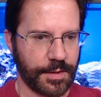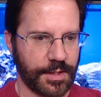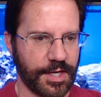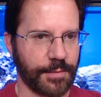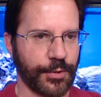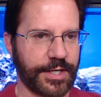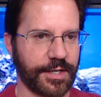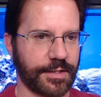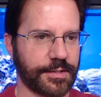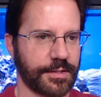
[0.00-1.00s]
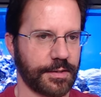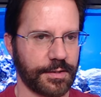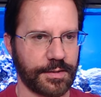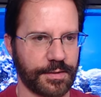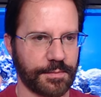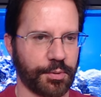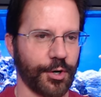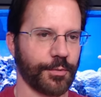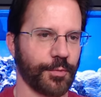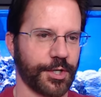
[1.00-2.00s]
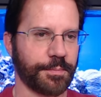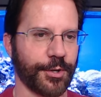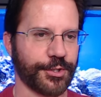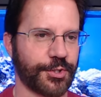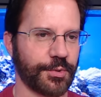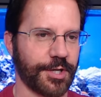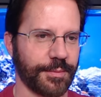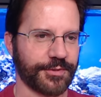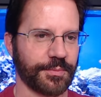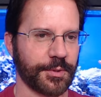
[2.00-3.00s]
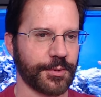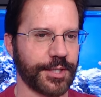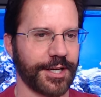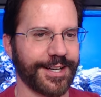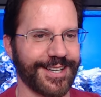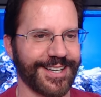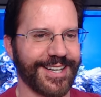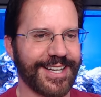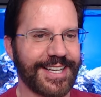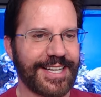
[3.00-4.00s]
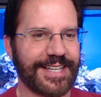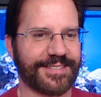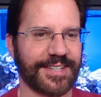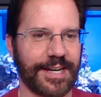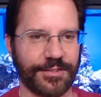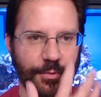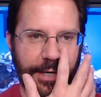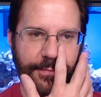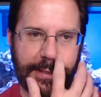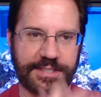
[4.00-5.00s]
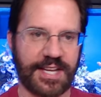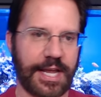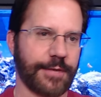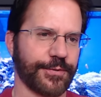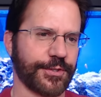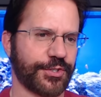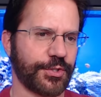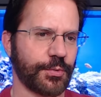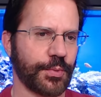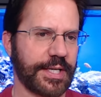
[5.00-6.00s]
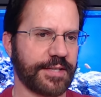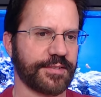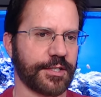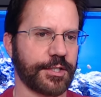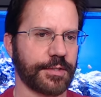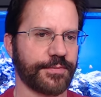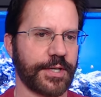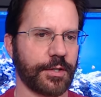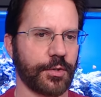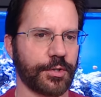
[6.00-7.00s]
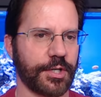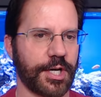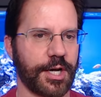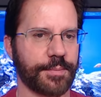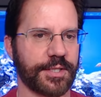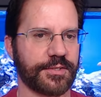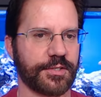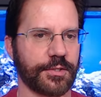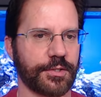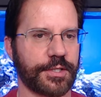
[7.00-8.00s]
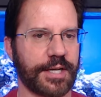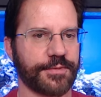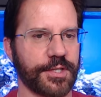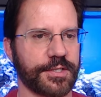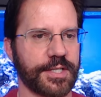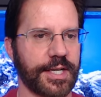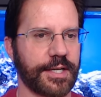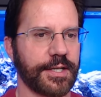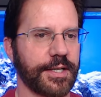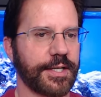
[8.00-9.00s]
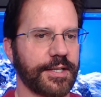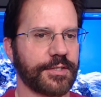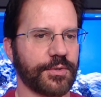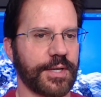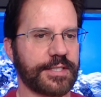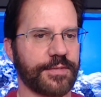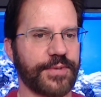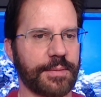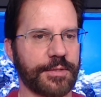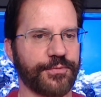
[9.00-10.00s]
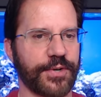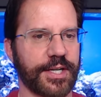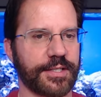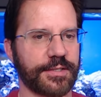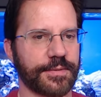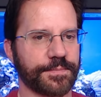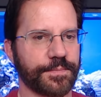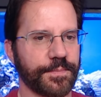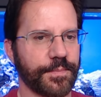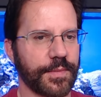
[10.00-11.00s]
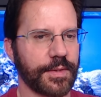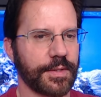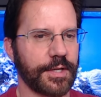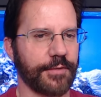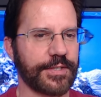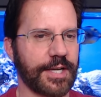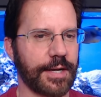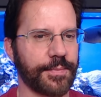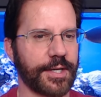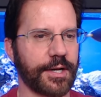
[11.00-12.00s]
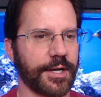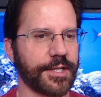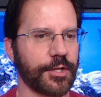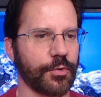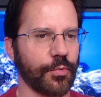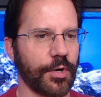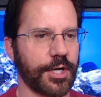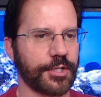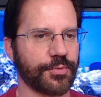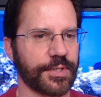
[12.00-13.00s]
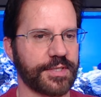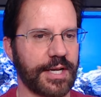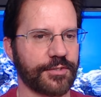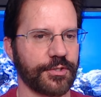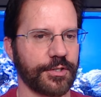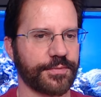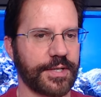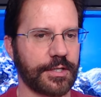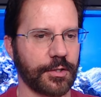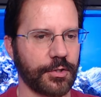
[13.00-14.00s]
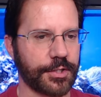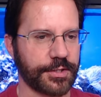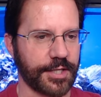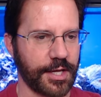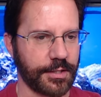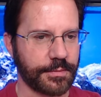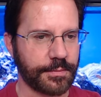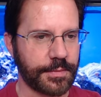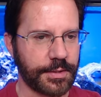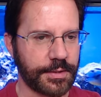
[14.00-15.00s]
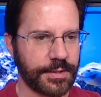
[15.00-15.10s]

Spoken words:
I'm reading part one and part two comments from Luca. He said, I was away from the tank for 2 weeks. I couldn't find a local hobbyist to look after the tank. So I asked a family friend, every time they got in the garage where the tanks are, if he could look at them.